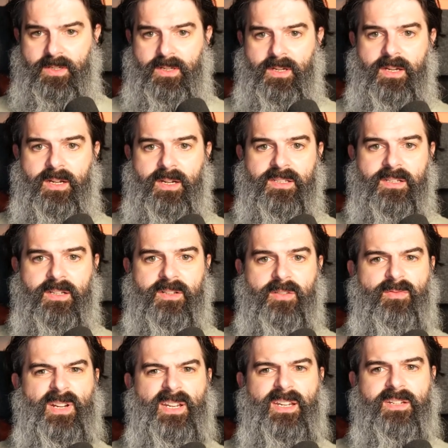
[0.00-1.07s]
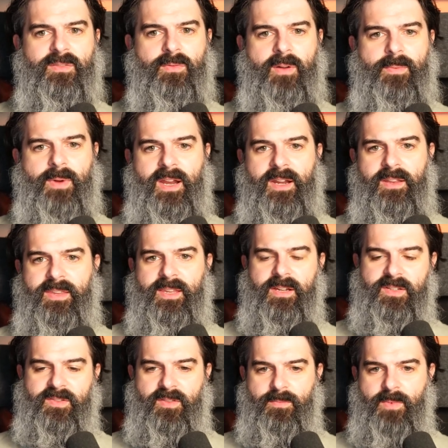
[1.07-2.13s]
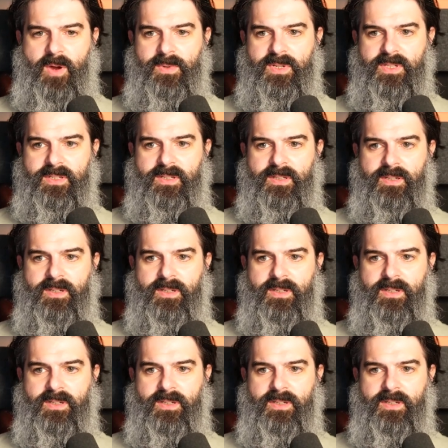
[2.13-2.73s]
I don't really need to worry about anything else for the moment.